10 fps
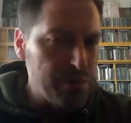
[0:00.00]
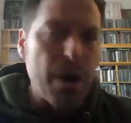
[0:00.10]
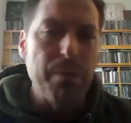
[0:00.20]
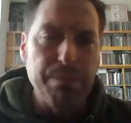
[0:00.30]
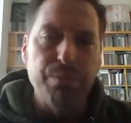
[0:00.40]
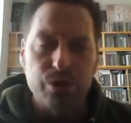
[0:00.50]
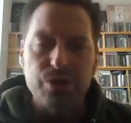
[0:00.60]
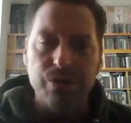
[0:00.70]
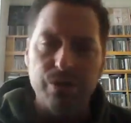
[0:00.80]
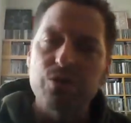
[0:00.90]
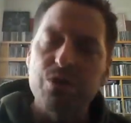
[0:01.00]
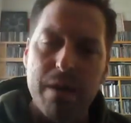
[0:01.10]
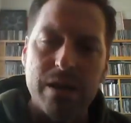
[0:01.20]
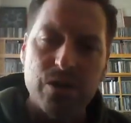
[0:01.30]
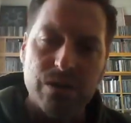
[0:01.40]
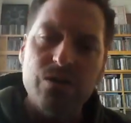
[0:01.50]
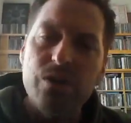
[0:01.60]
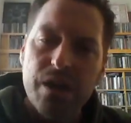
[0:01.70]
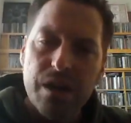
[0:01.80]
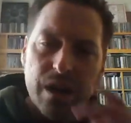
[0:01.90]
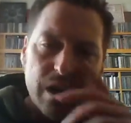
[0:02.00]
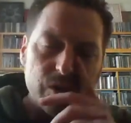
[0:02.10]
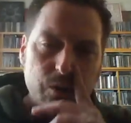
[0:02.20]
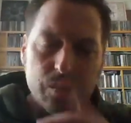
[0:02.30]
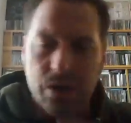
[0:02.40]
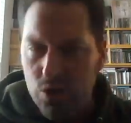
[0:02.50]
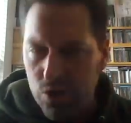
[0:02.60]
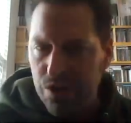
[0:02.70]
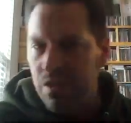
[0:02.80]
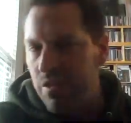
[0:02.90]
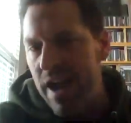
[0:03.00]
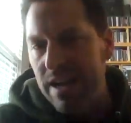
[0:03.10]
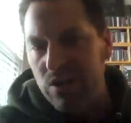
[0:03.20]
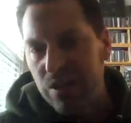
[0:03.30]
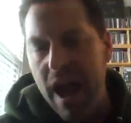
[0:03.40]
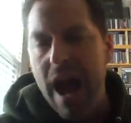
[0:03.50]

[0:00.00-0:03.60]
to probably push into those dimensions. And so it's interesting that that's an